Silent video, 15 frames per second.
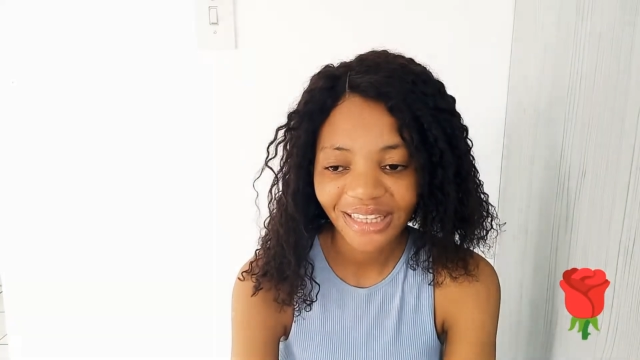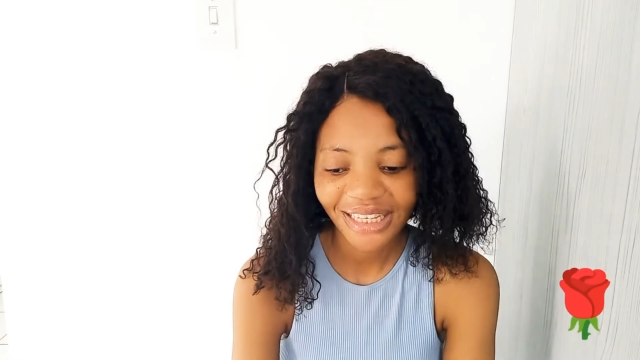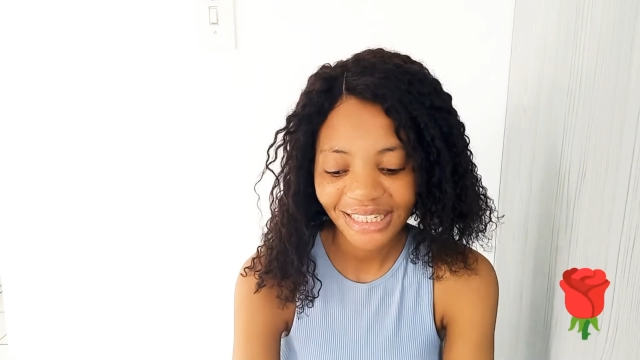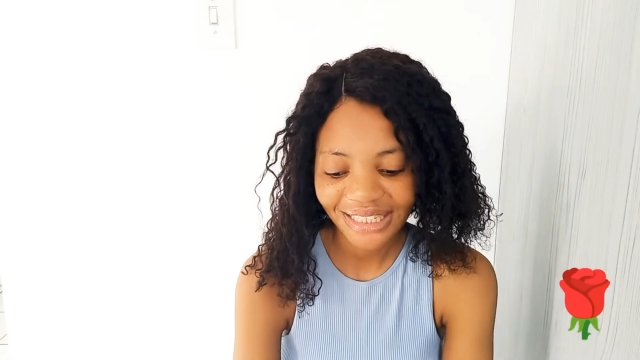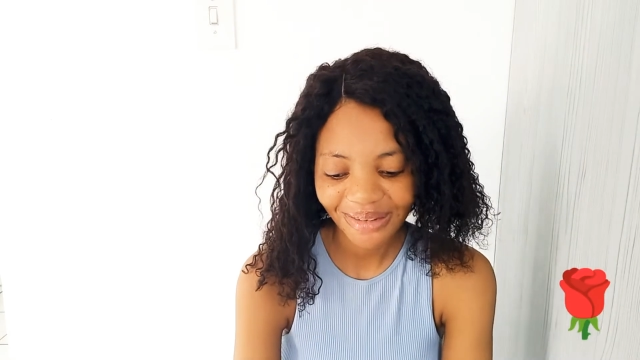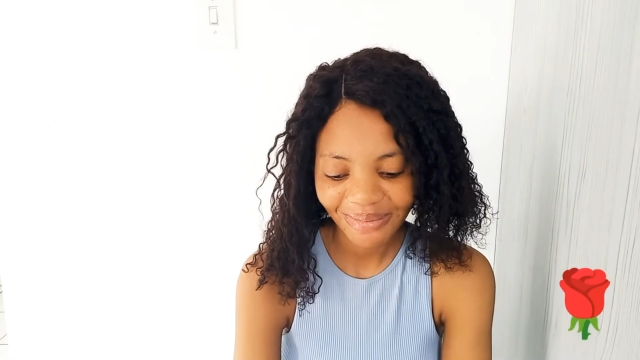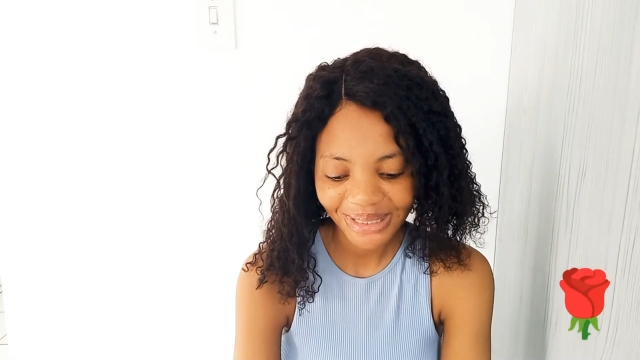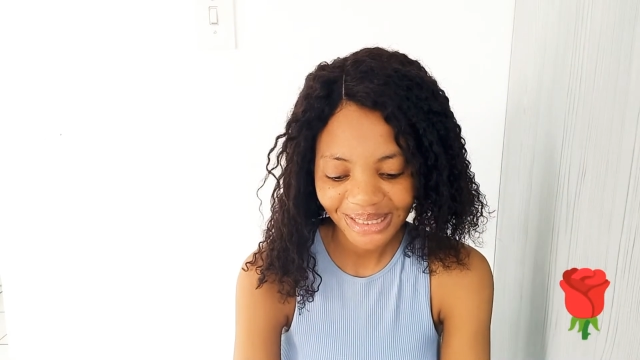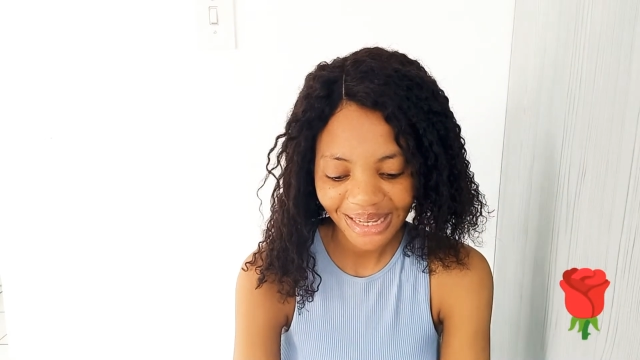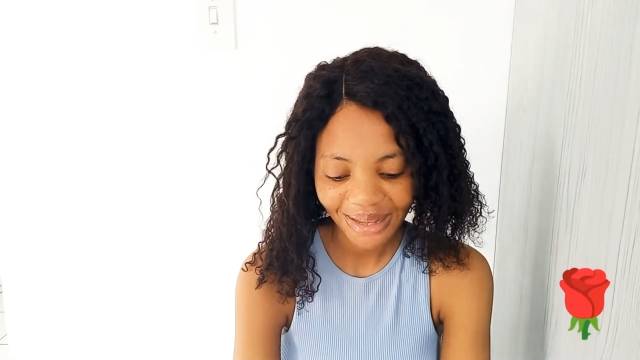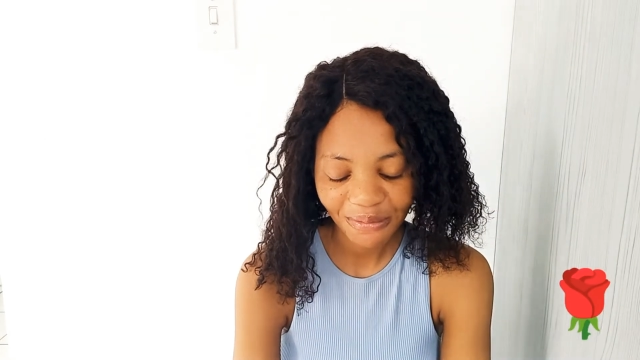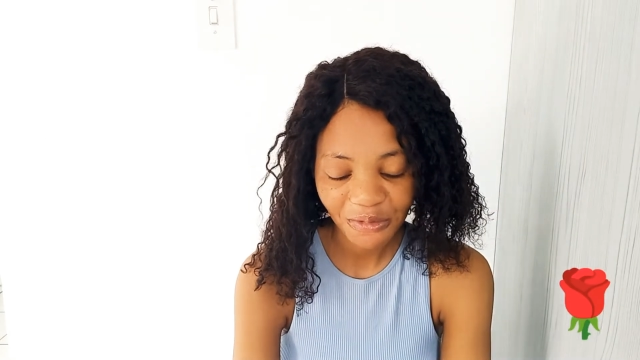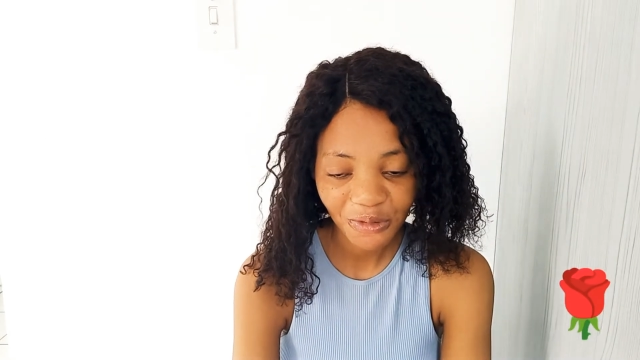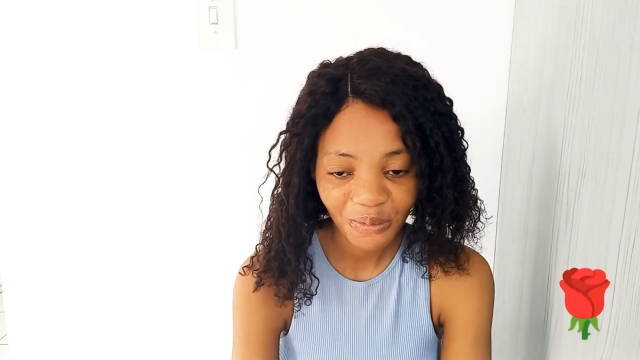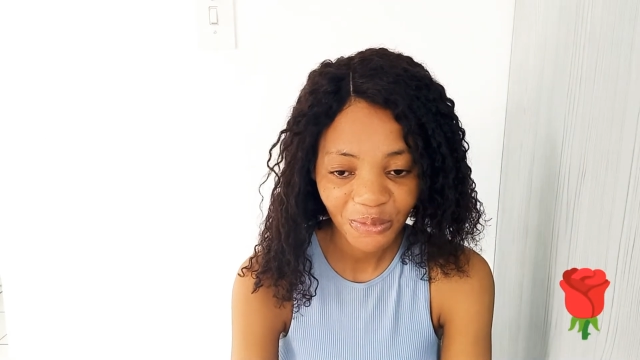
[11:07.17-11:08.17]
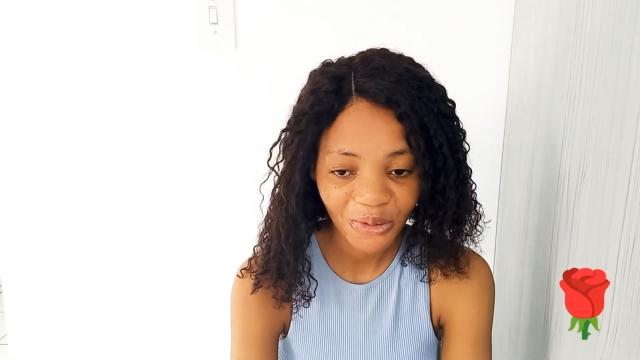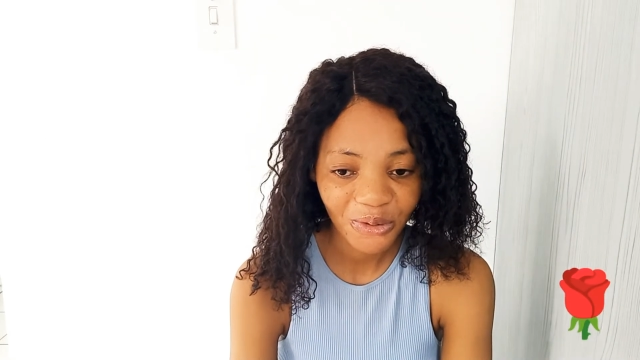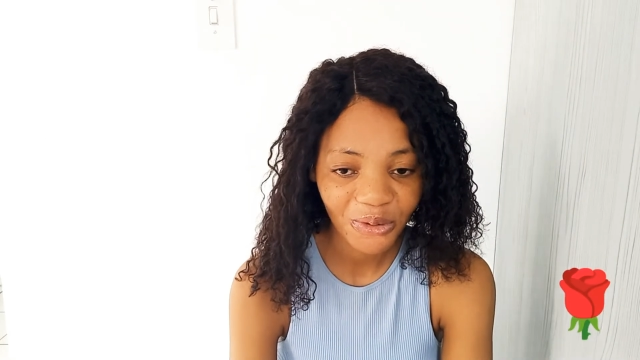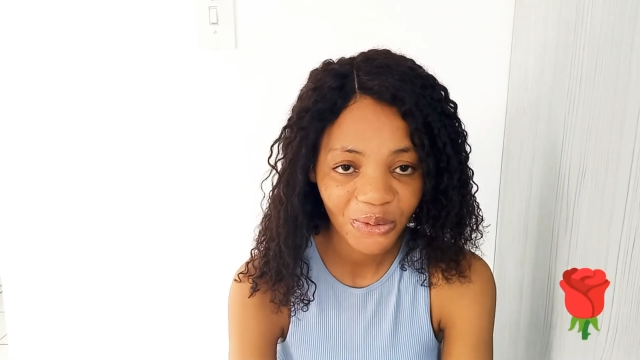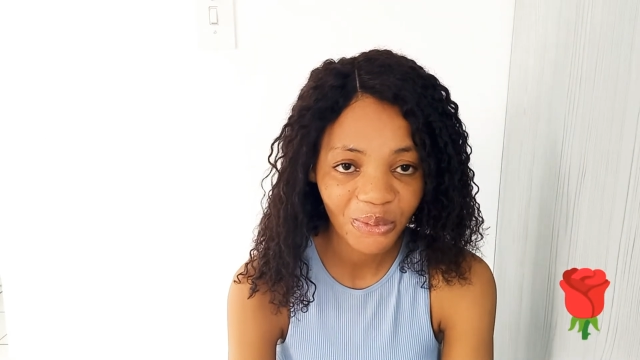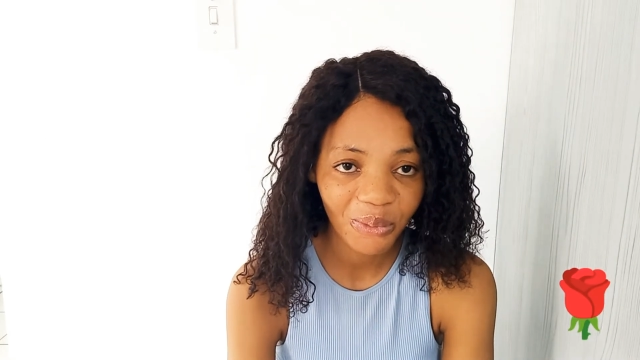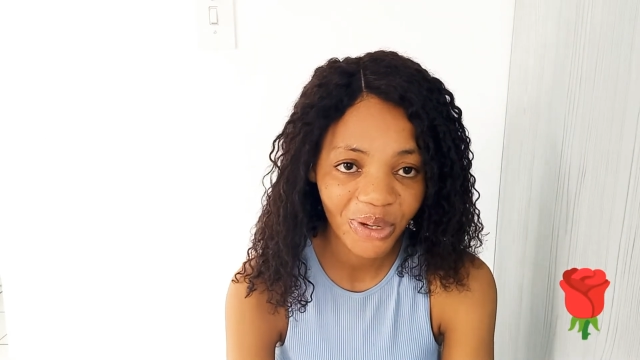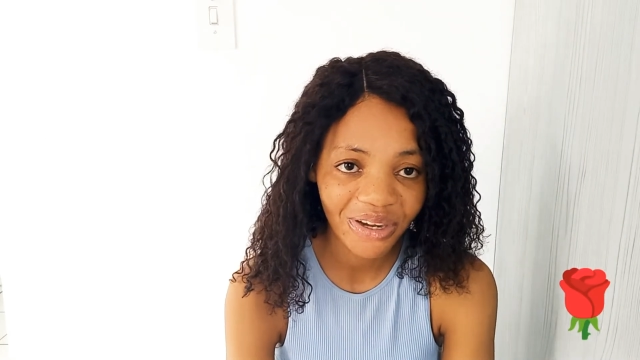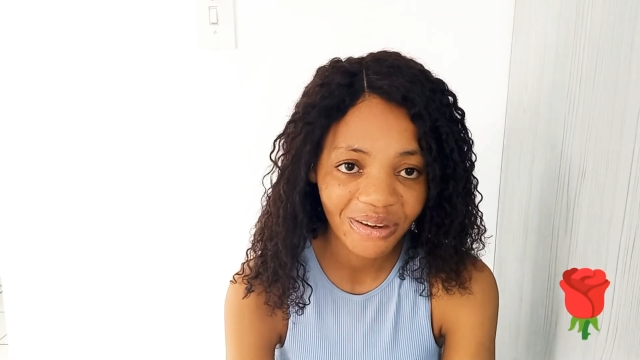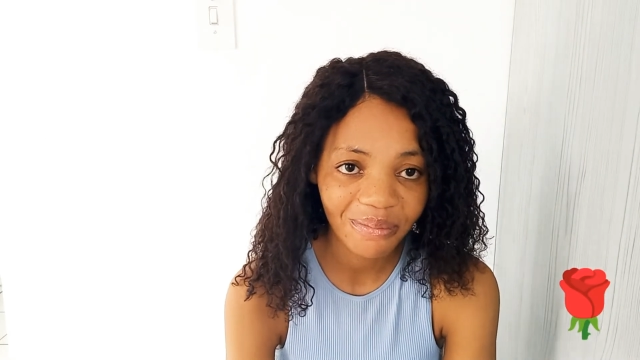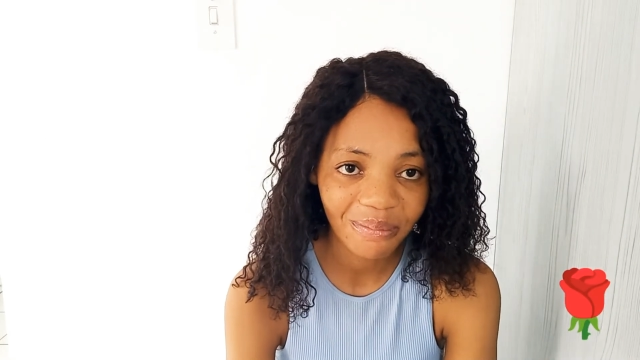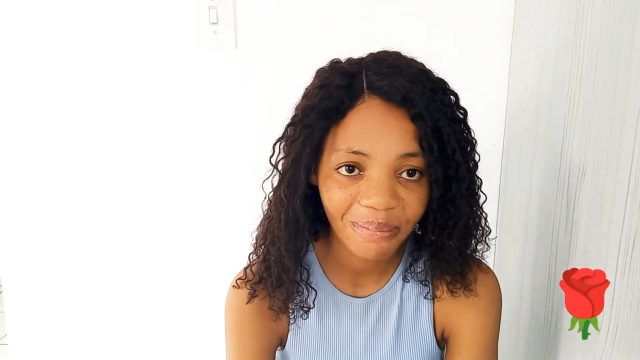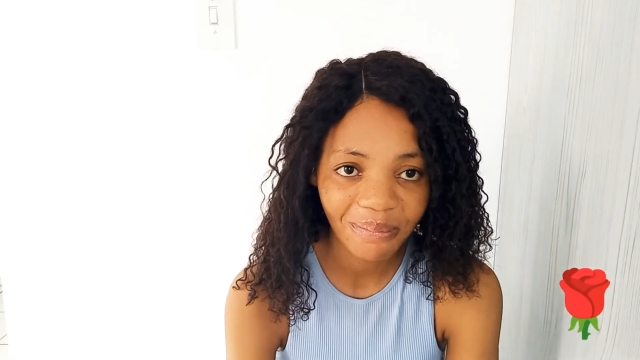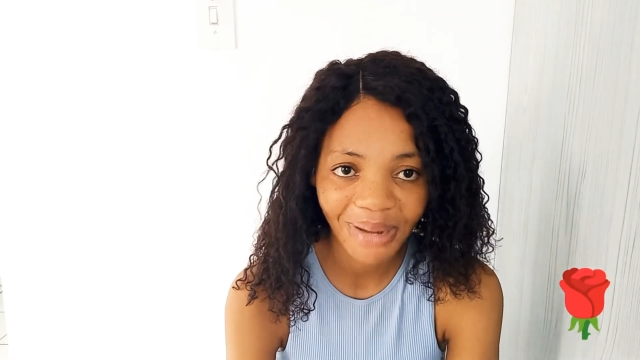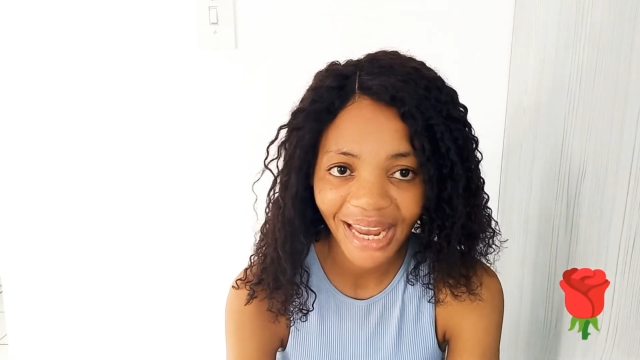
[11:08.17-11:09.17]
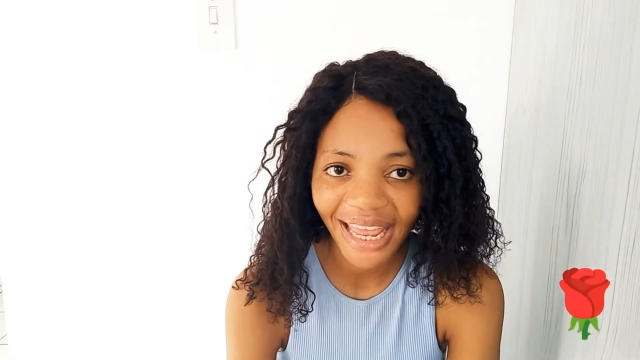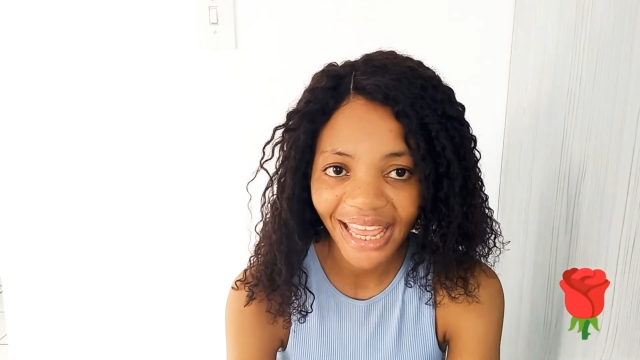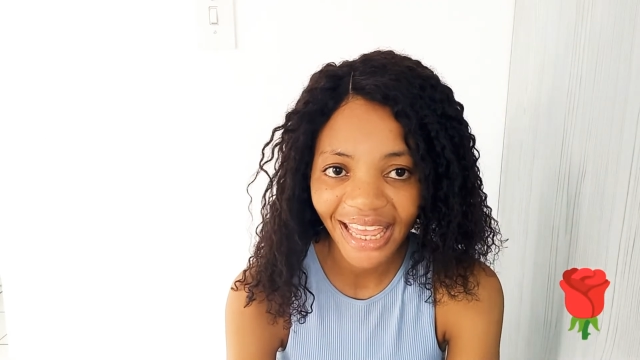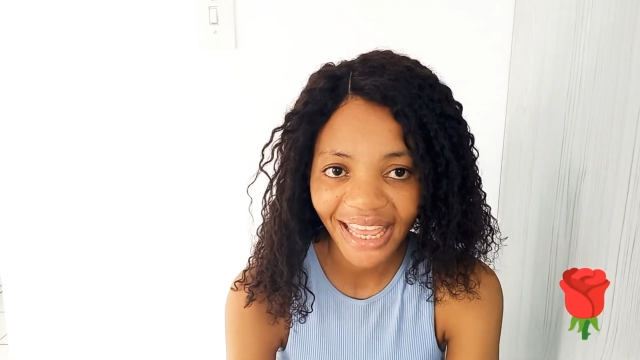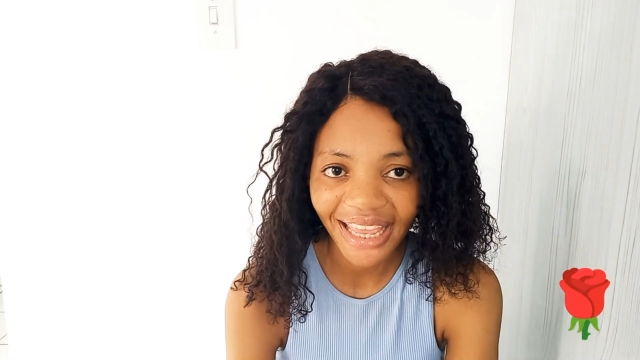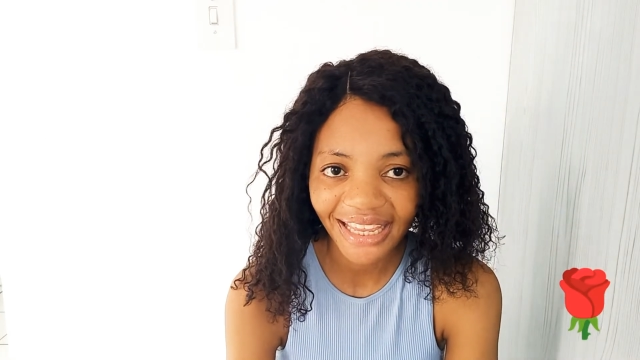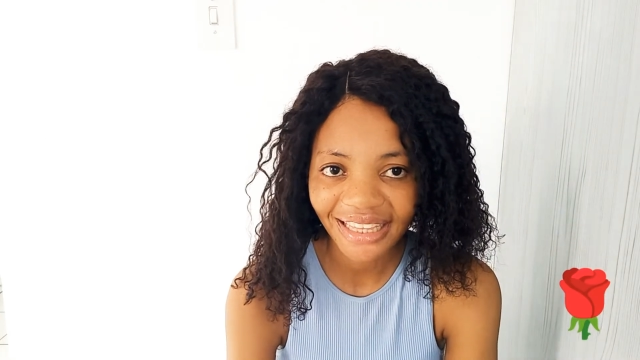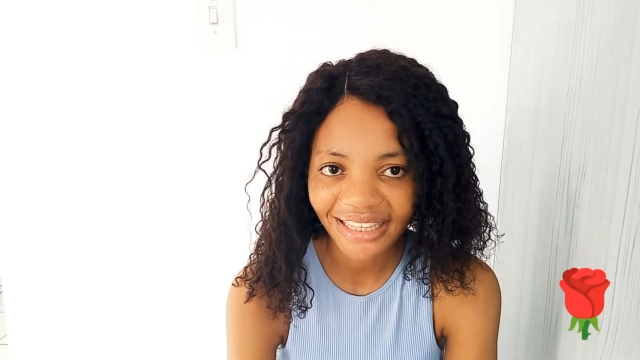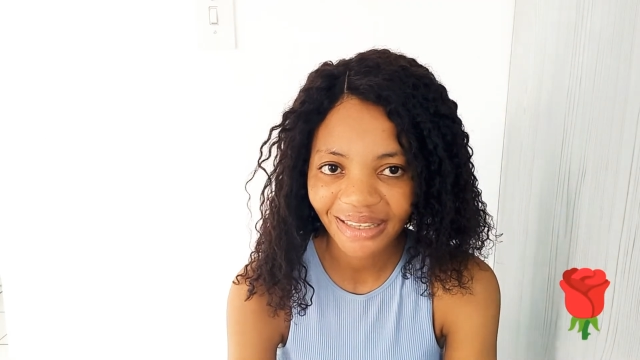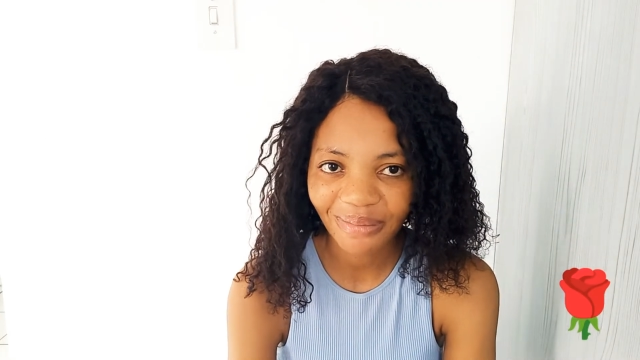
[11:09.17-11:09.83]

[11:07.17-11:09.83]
that I must come tomorrow wearing black